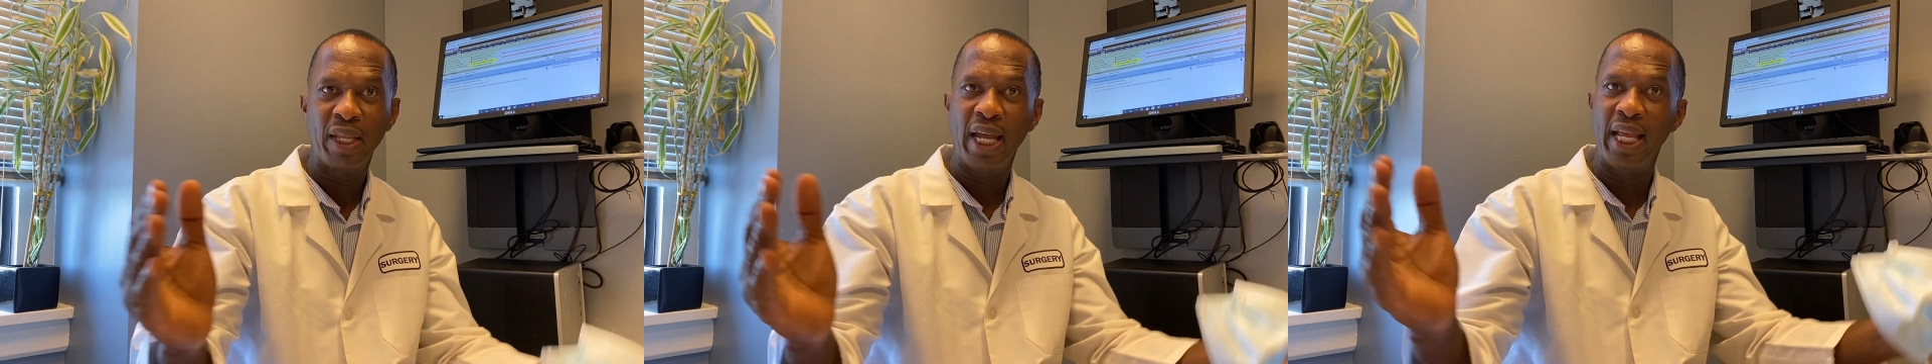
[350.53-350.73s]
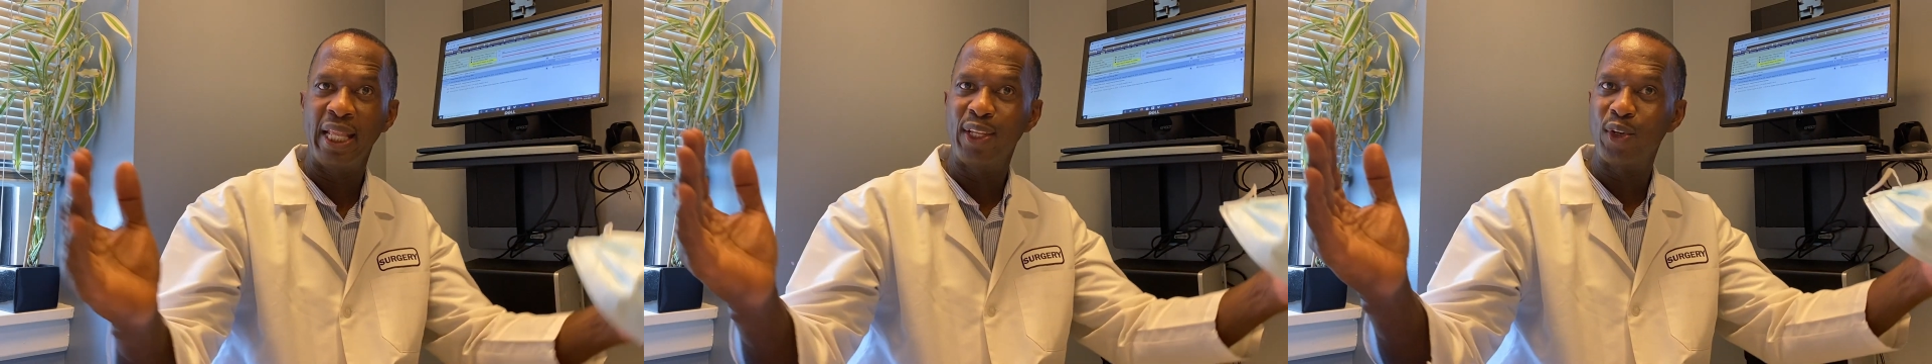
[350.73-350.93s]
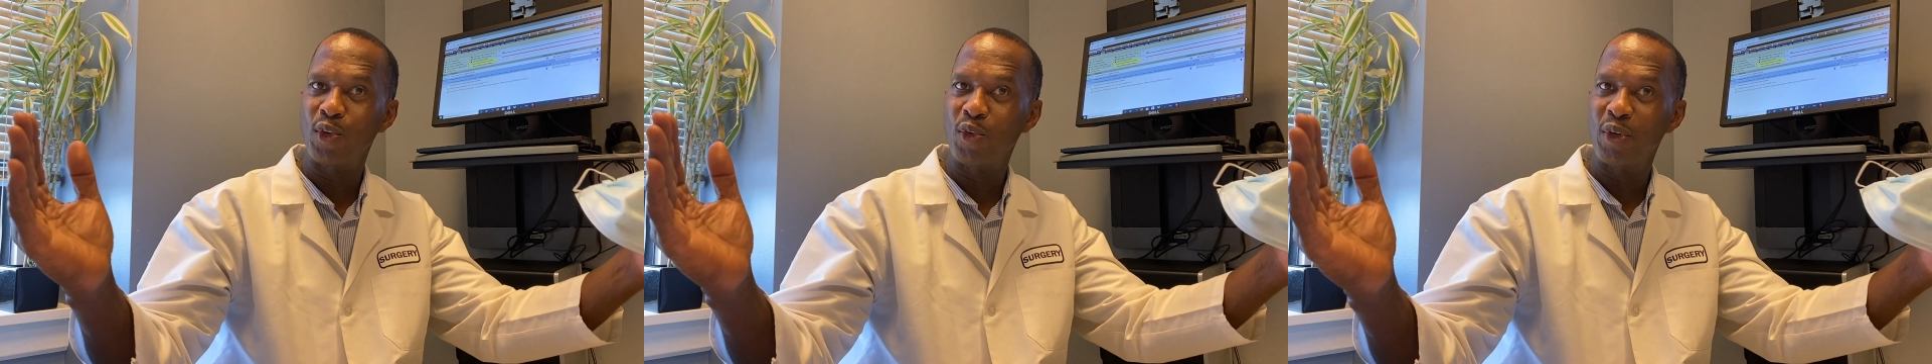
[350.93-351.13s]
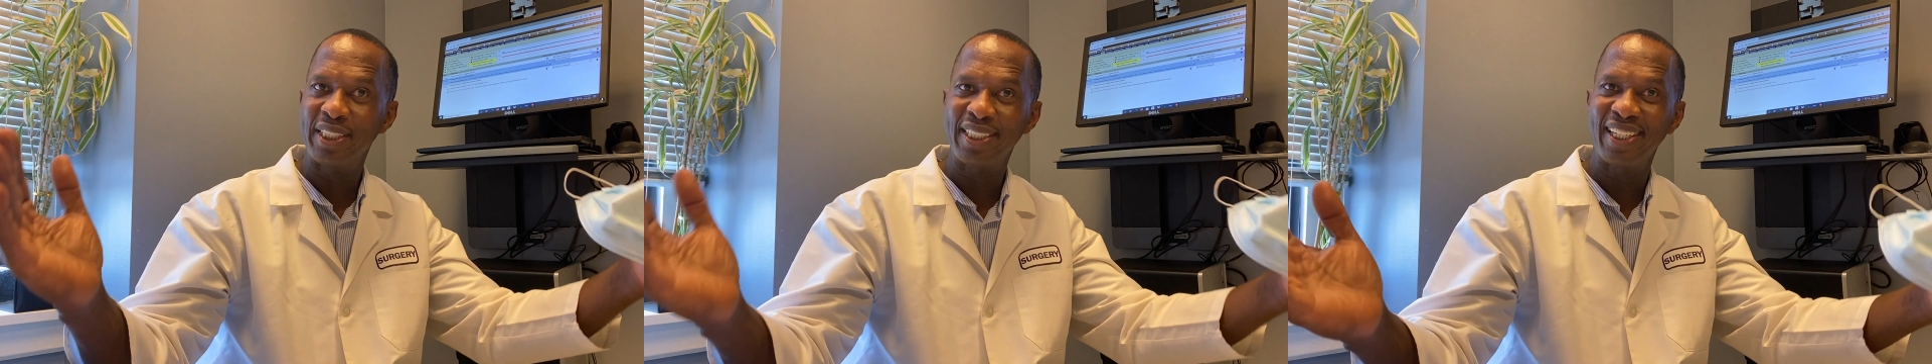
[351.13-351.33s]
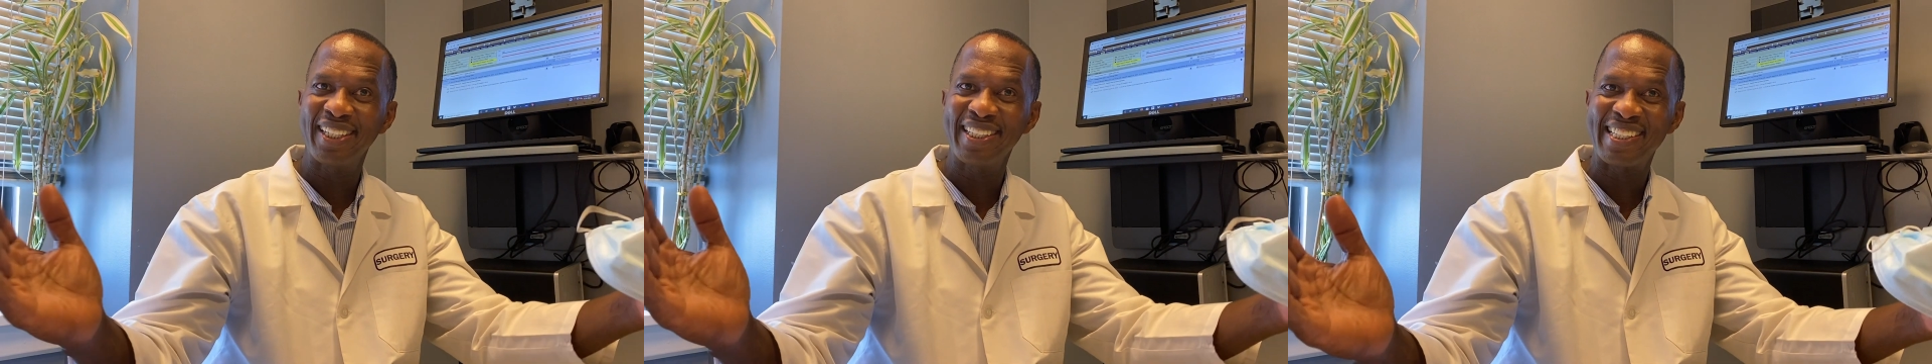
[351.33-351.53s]
and the
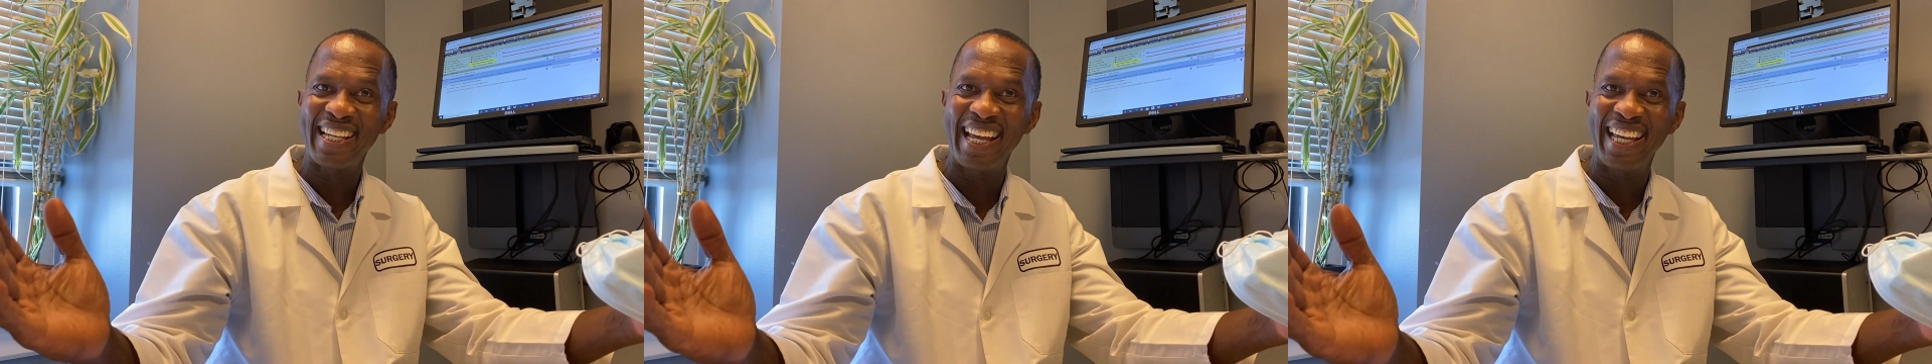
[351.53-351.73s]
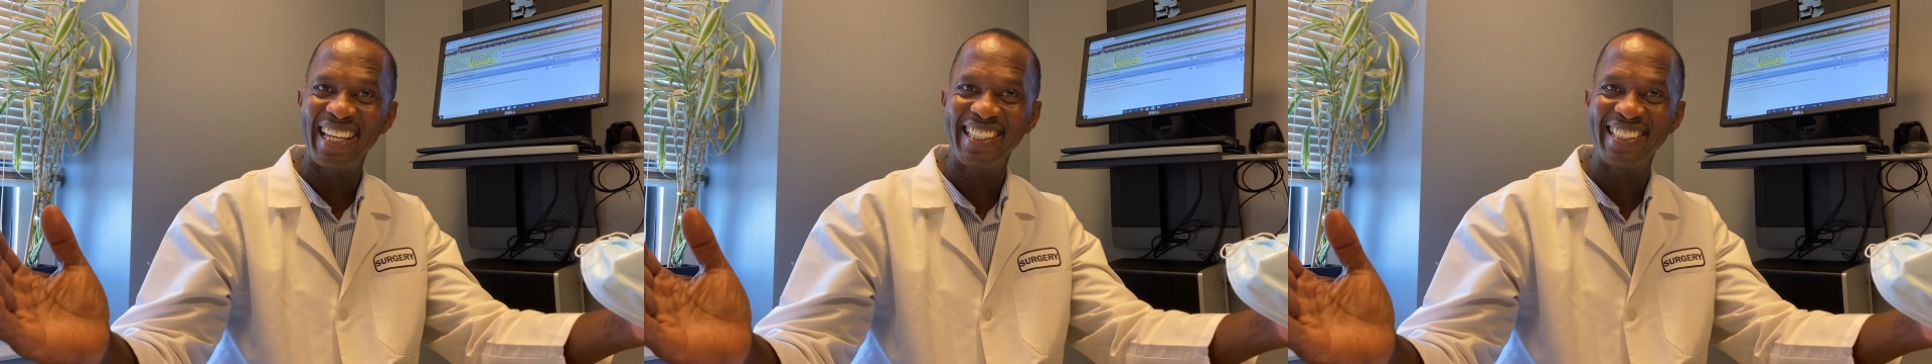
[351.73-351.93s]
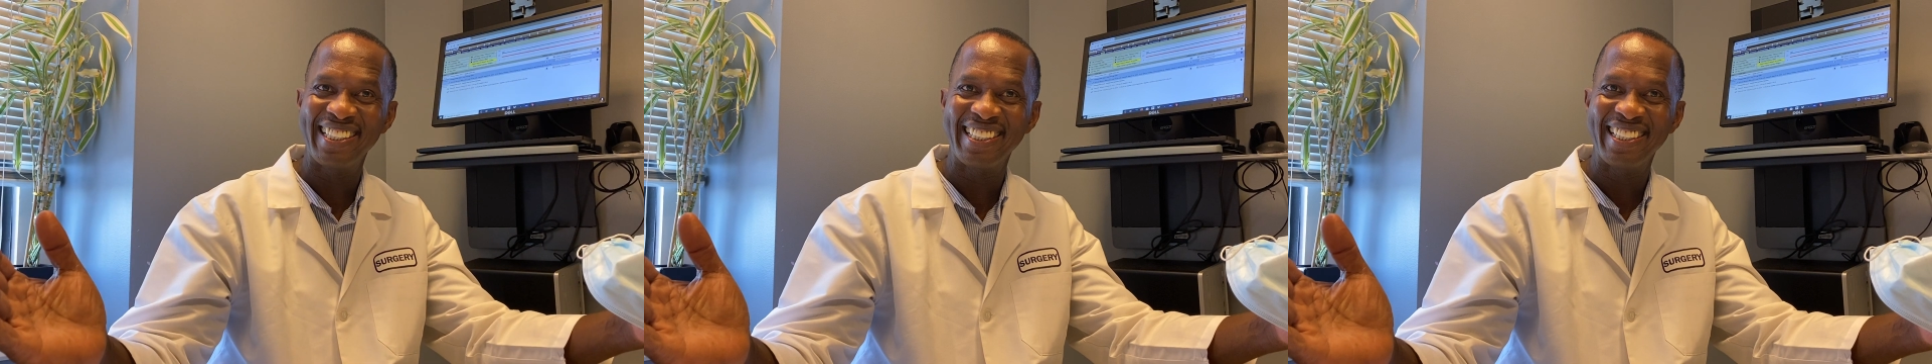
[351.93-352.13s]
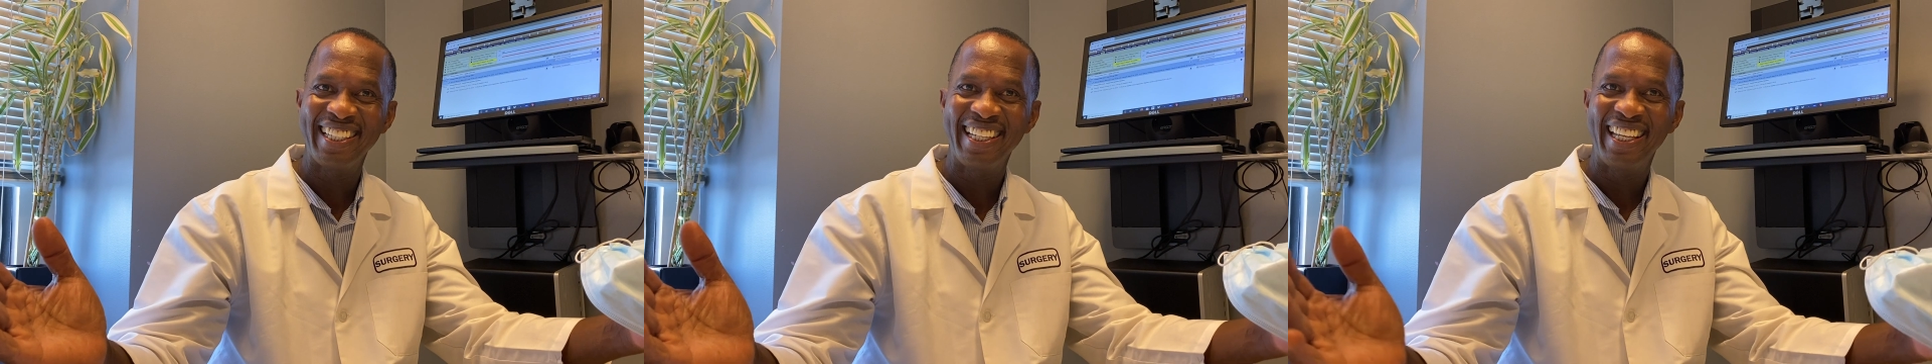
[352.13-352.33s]
original size,